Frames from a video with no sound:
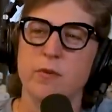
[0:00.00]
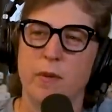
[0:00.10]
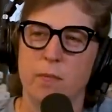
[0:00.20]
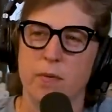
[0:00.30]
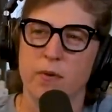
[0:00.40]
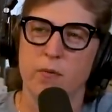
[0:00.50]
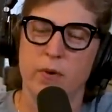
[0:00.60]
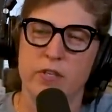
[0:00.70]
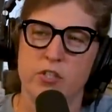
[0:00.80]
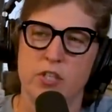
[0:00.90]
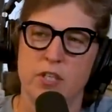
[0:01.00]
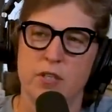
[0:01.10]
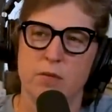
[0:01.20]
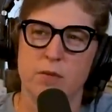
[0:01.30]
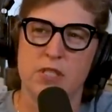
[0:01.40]
remember when
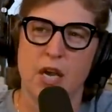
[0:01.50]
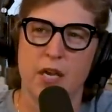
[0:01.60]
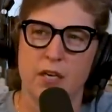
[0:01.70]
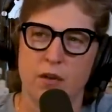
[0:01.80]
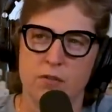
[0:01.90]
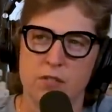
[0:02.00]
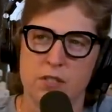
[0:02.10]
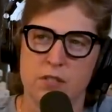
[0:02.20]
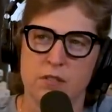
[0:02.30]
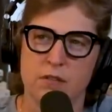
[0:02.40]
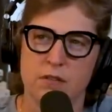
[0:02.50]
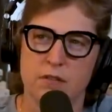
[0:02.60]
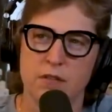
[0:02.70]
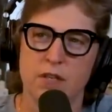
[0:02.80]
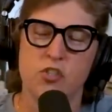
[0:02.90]
she was diagnosed
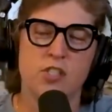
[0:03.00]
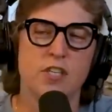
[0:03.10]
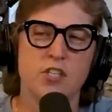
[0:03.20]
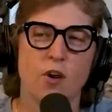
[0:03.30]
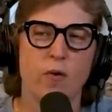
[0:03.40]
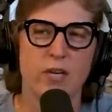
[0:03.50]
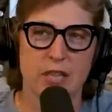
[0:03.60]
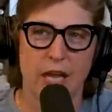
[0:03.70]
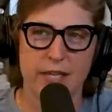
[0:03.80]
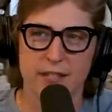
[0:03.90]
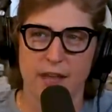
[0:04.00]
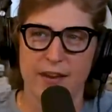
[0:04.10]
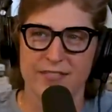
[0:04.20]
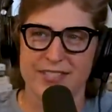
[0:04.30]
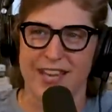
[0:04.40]
because she said she already liked a
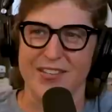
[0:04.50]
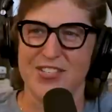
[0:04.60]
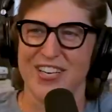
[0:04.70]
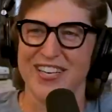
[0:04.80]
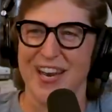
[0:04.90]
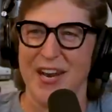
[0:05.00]
lot of attention